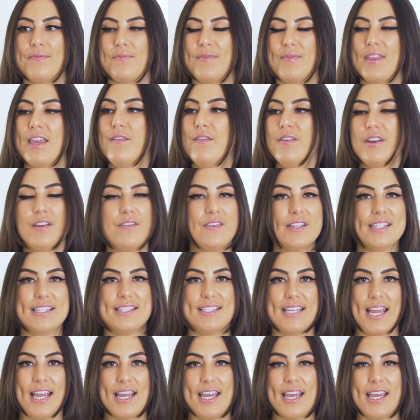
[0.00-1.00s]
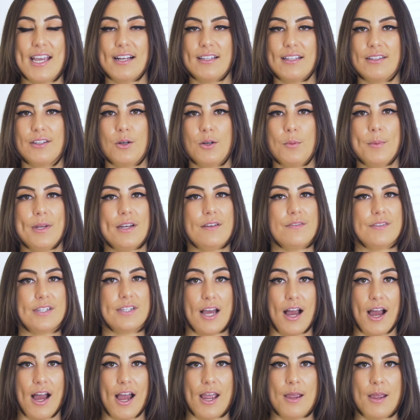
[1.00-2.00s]
Even if it's taking a little bit of
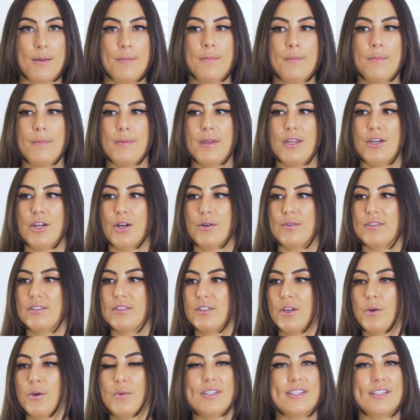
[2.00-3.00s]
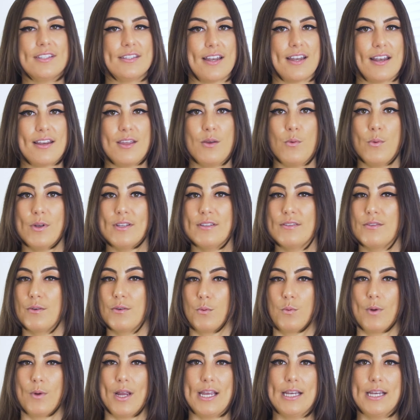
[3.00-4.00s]
time, you know, slow and steady wins the
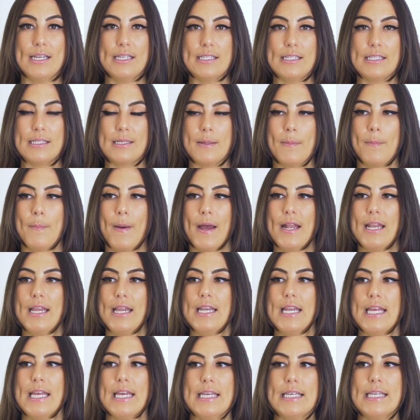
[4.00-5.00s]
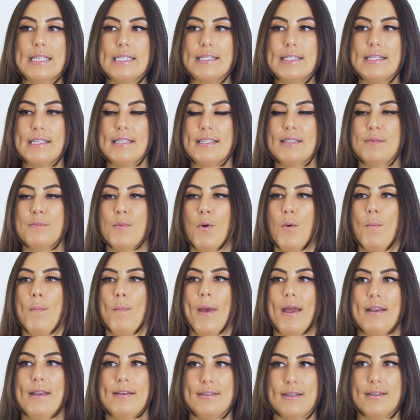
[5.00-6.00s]
race, but it is this
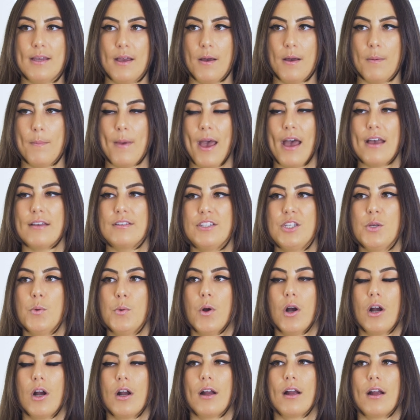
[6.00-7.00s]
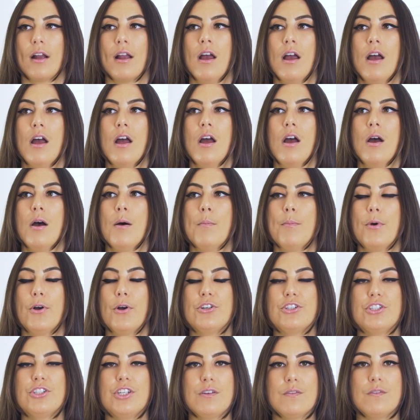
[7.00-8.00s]
momentum as you are
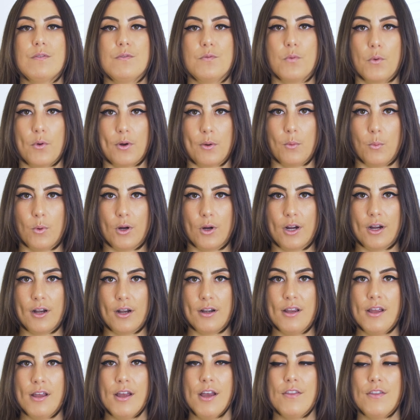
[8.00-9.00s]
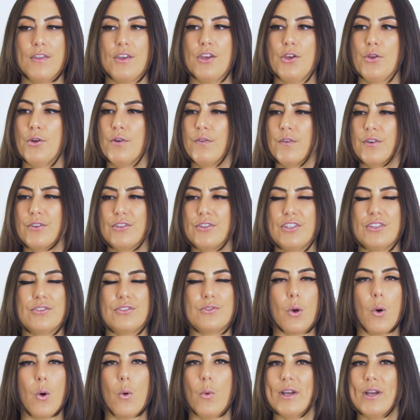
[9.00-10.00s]
pushing forward, the universe is
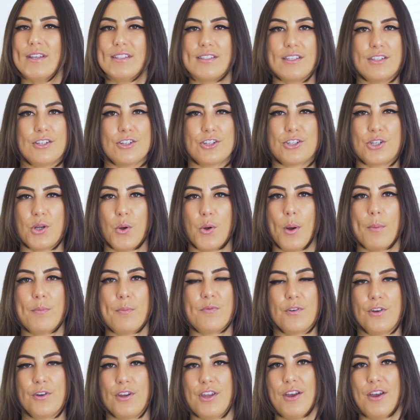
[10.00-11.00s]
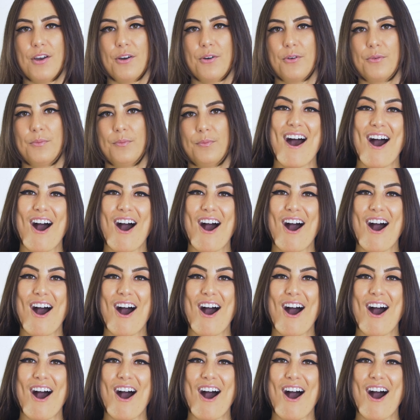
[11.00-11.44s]
always going to show up for you.